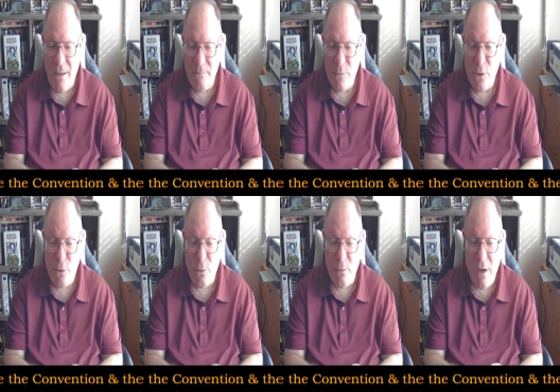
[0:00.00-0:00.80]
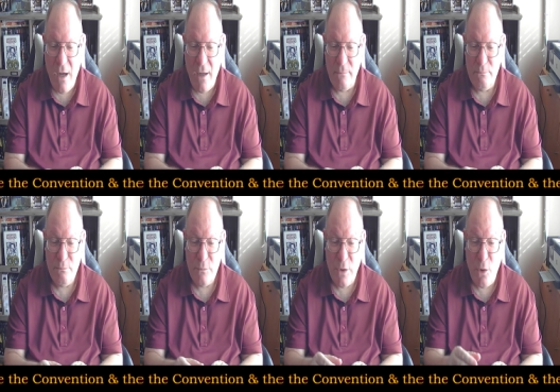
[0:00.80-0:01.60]
who
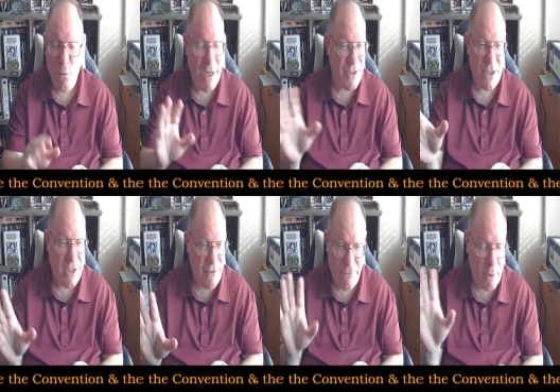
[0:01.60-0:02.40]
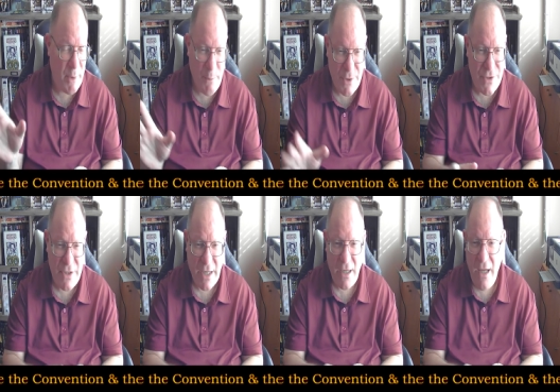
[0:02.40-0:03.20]
went to the infirmary, was
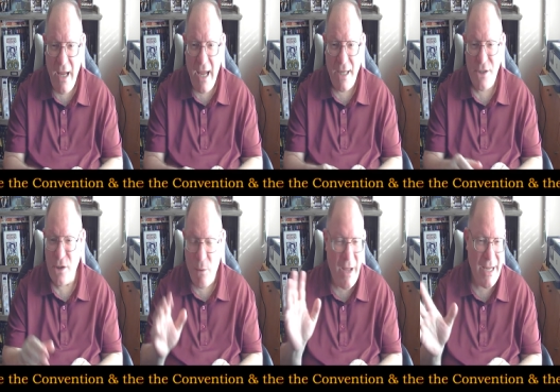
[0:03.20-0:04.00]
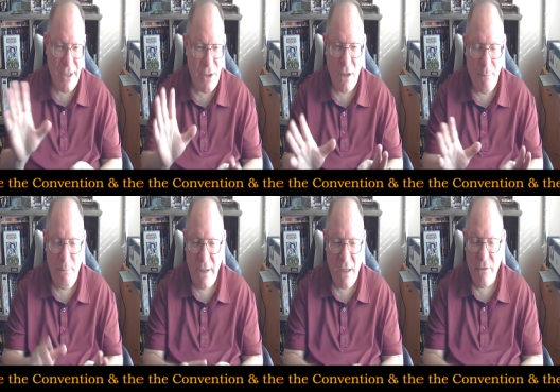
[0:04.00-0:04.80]
sick, and so I ended up
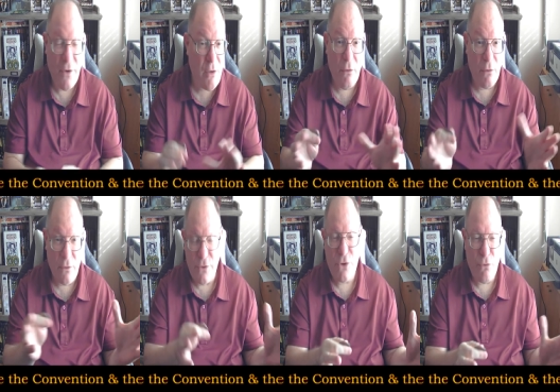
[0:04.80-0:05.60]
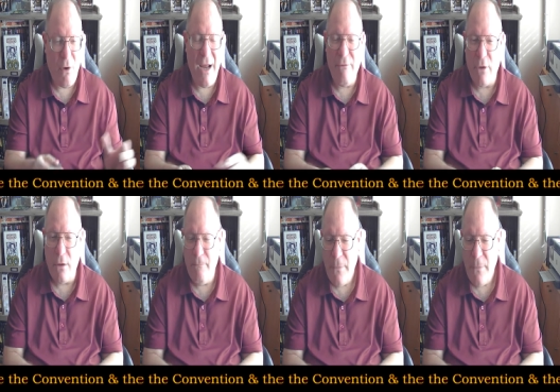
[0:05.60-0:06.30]
being the colonel's driver.